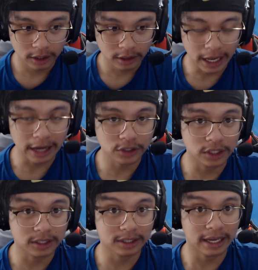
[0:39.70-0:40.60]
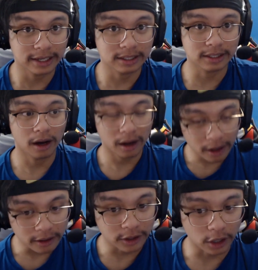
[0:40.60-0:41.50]
that Dalshia stays,
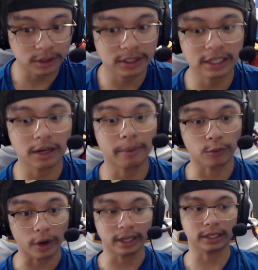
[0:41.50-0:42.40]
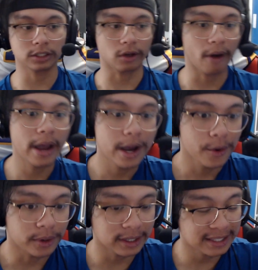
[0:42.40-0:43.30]
you know, stays up and running. So
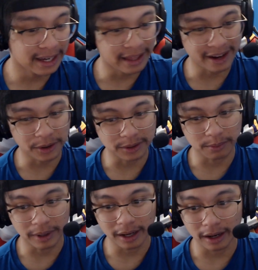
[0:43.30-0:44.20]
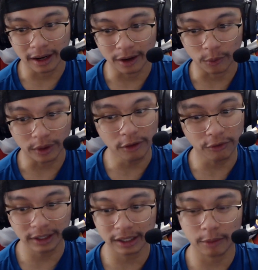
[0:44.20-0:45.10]
we're gonna see how that goes. But uh, where the
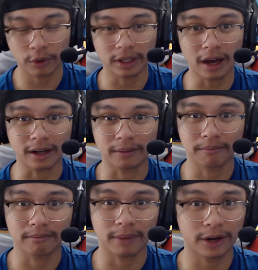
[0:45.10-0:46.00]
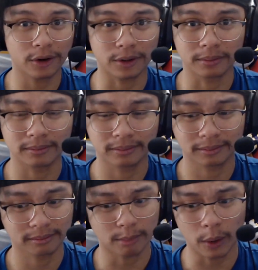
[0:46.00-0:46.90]
fuck did they bring Nana, my girl,
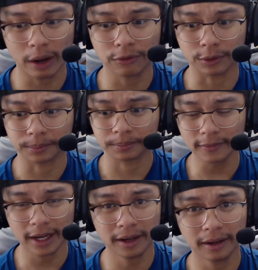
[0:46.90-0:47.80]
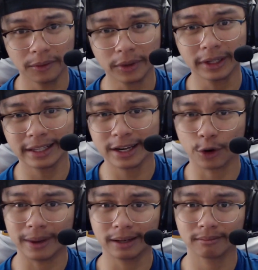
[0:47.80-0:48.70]
my waifu? Where did they take
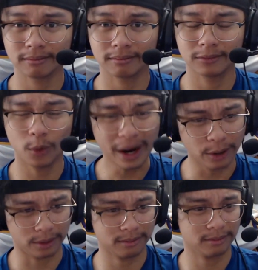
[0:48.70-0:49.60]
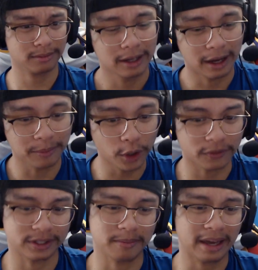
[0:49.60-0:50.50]
her, man? Where? I'm
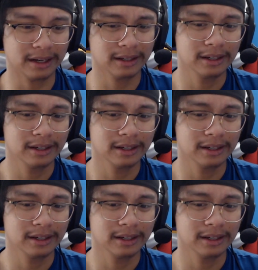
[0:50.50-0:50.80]
nervous, man.